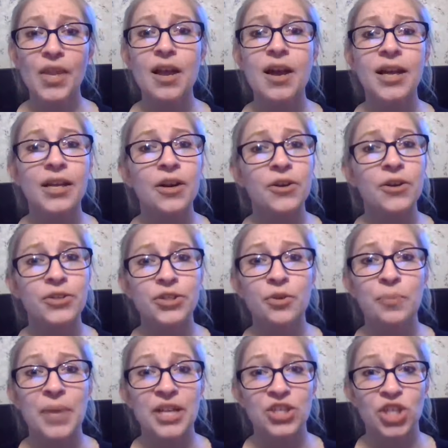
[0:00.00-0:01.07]
I also
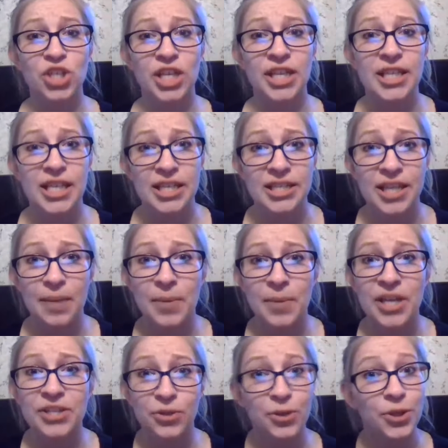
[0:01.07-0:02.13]
mentioned the
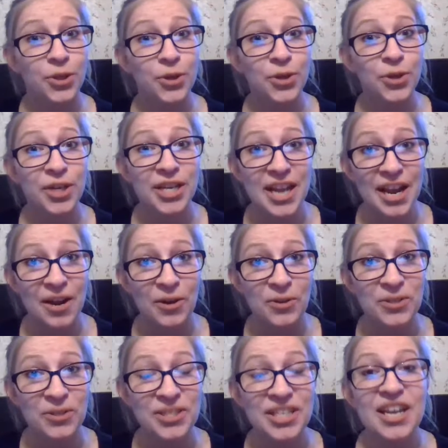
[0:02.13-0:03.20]
semicircular
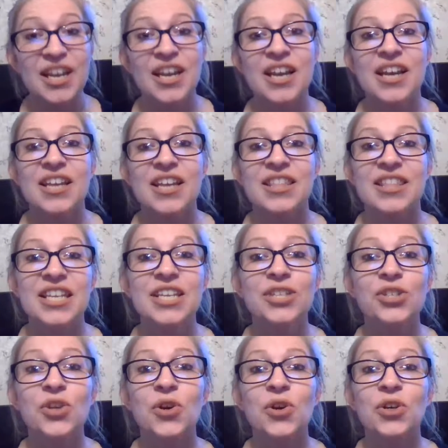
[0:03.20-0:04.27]
canals.
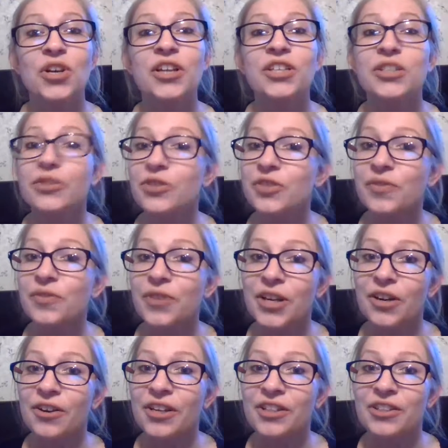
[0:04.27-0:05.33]
These are not used for
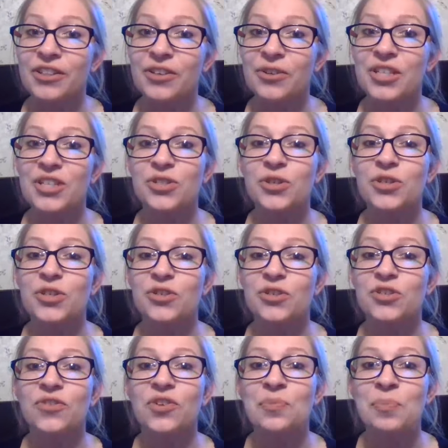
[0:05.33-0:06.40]
hearing, though. These are
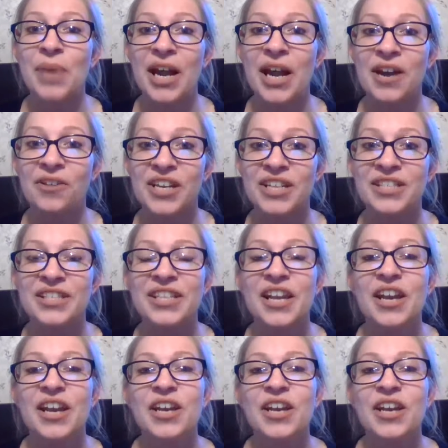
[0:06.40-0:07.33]
used for balance.